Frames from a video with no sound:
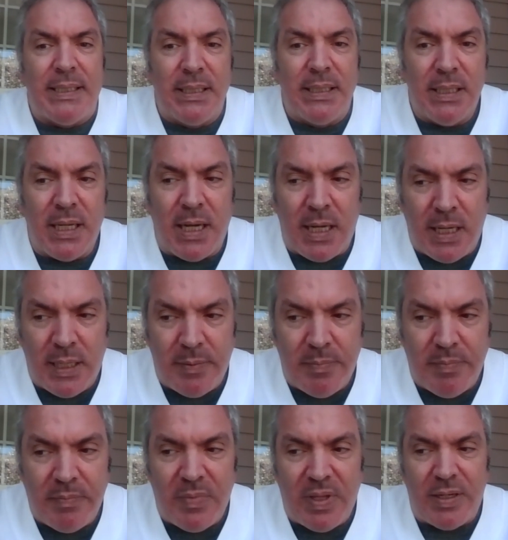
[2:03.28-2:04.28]

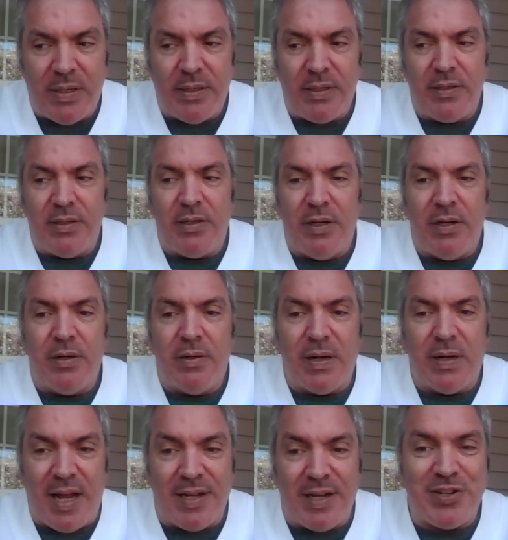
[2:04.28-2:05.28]

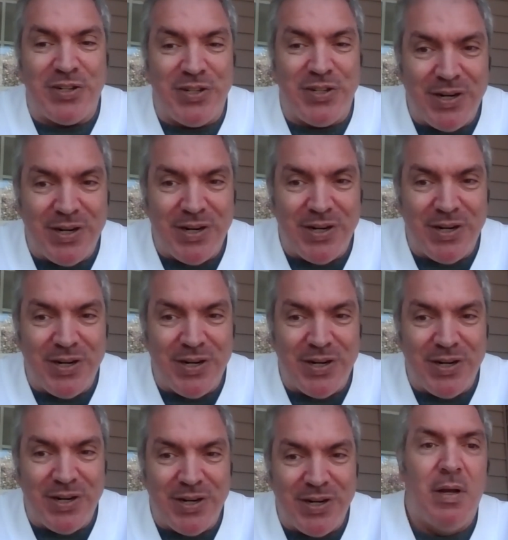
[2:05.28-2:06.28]
and as a
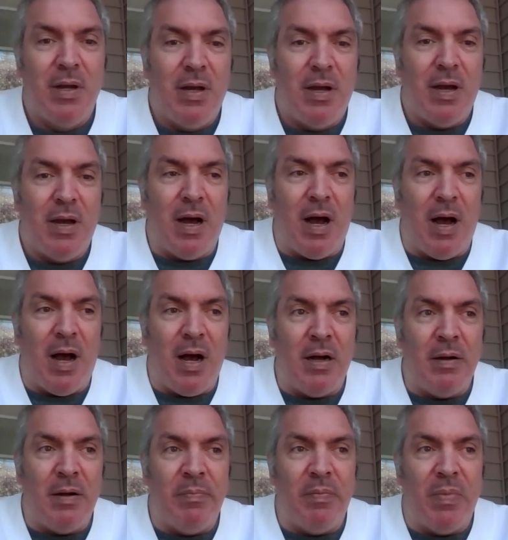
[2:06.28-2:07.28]
nurse,
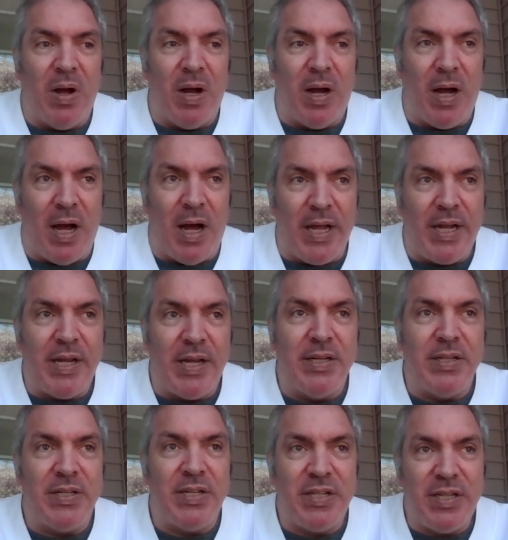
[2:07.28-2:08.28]
I
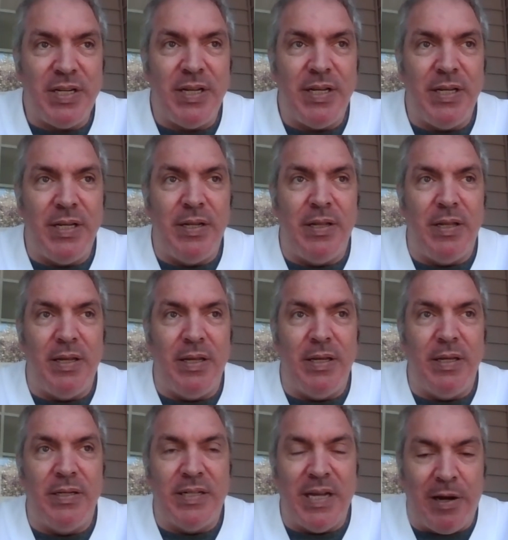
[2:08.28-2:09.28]
can see
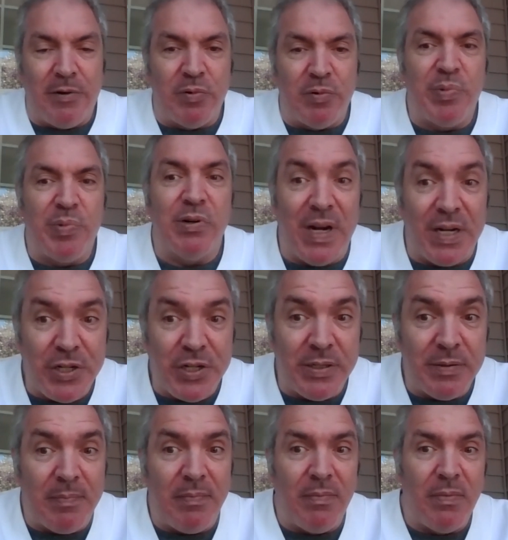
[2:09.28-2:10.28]
the downward
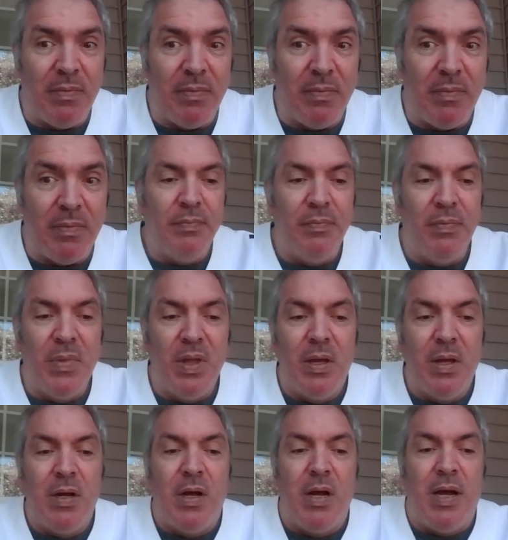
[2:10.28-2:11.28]
progression.
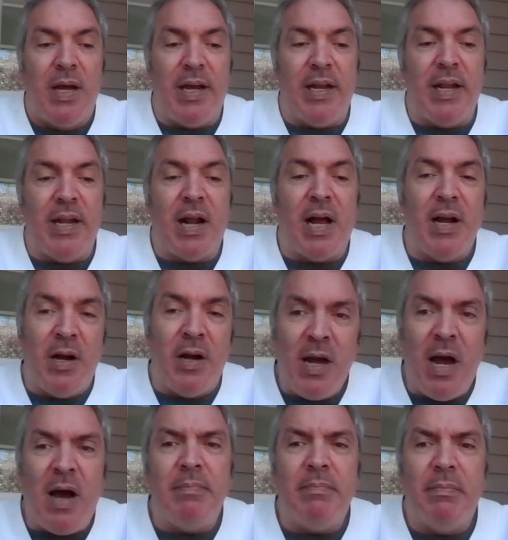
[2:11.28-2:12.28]
And then I
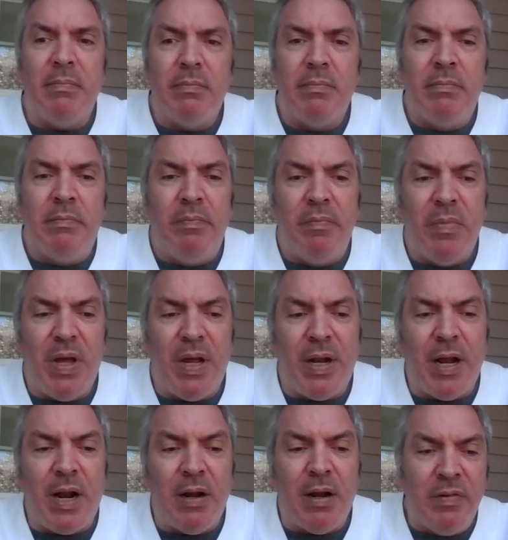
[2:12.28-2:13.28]
hung up,
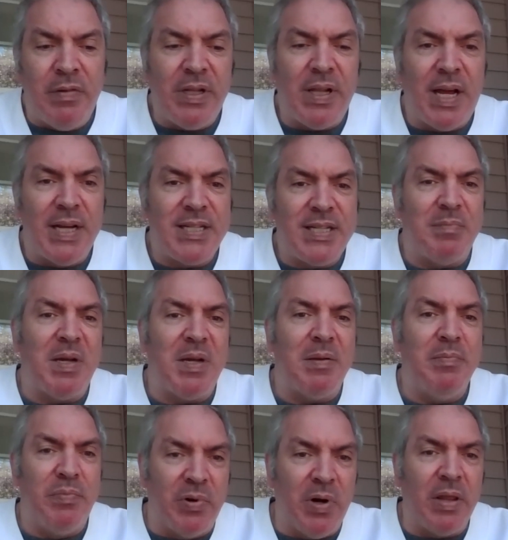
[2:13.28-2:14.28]
and then I realized that
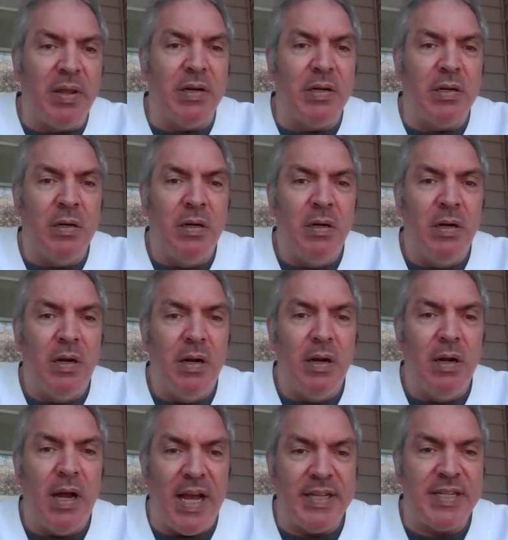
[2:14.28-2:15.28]
my brother
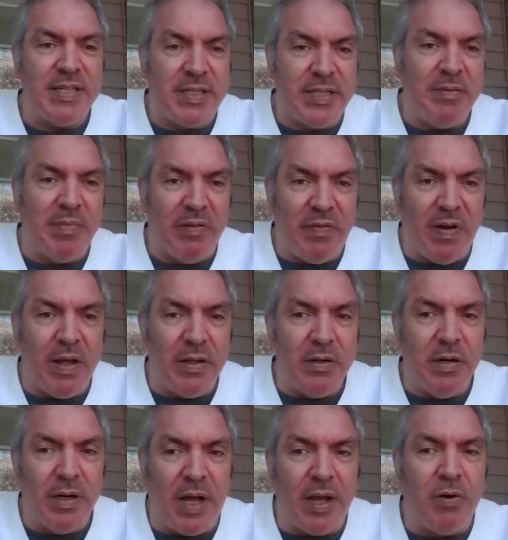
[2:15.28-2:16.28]
hasn't seen my father,
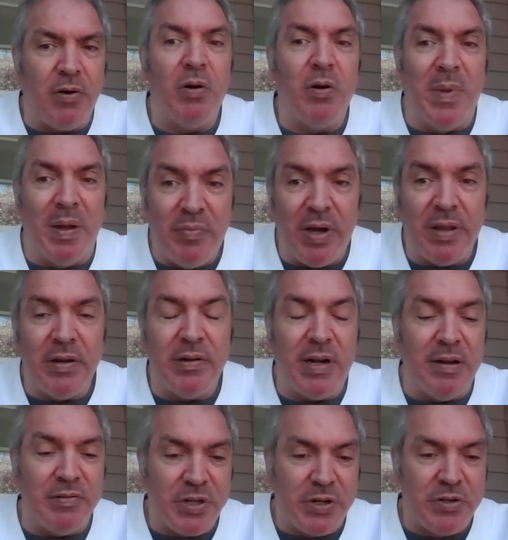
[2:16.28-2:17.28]
and I called my brother, and
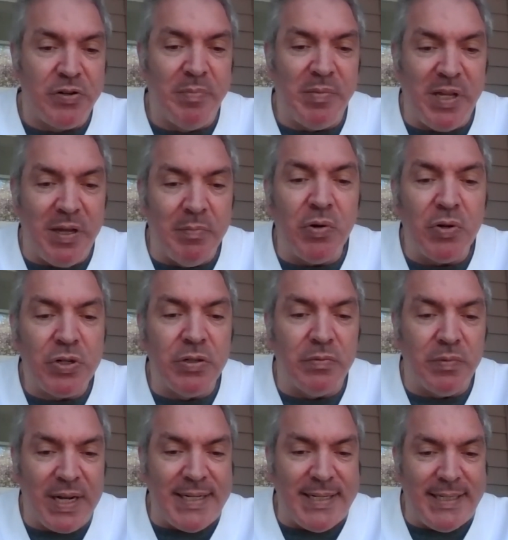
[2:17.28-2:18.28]
I was extremely emotional
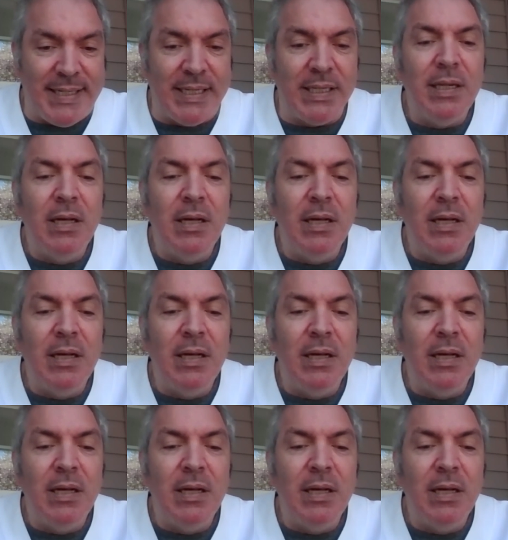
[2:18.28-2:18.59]
when I did.